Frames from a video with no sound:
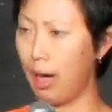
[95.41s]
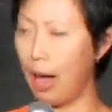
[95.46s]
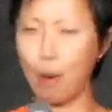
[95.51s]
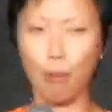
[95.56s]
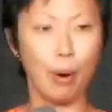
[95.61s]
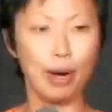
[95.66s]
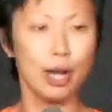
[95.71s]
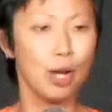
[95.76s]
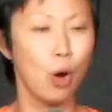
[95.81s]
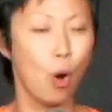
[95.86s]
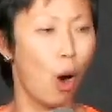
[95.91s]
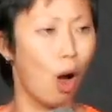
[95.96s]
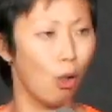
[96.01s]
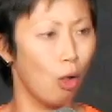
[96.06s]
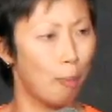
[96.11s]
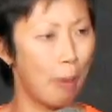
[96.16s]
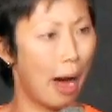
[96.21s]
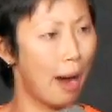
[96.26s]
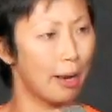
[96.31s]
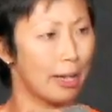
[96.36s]
I want to know
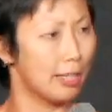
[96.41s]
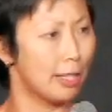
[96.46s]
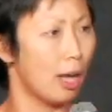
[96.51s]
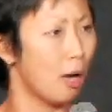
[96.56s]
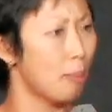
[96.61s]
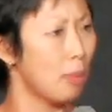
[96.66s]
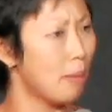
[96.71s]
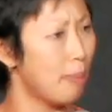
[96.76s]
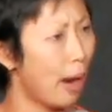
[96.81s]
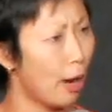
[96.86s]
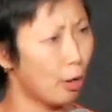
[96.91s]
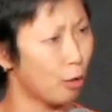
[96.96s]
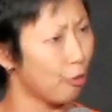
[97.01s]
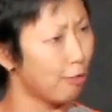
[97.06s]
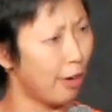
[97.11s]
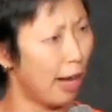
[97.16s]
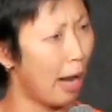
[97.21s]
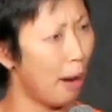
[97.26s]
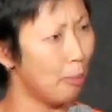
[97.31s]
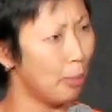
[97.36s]
all about it. Tell me about your
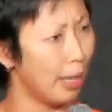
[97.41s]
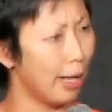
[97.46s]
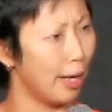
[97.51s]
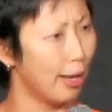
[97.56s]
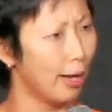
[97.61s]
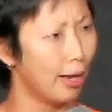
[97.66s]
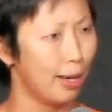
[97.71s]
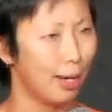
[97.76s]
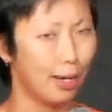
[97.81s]
family.